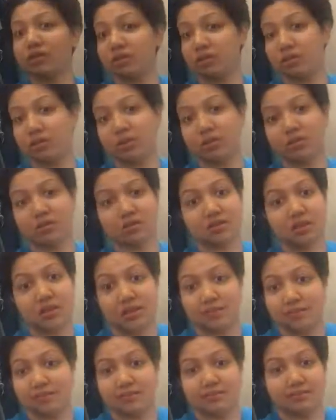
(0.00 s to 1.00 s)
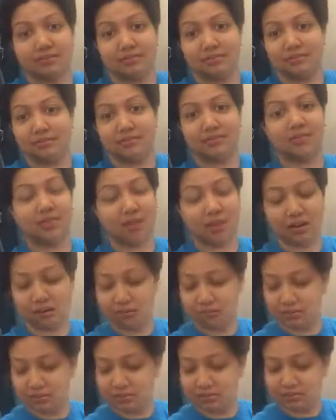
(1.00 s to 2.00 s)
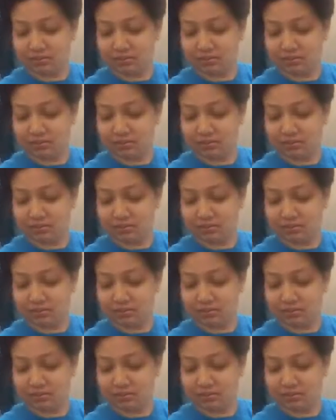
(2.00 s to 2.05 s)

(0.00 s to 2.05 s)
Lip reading: it's oils, like, you know,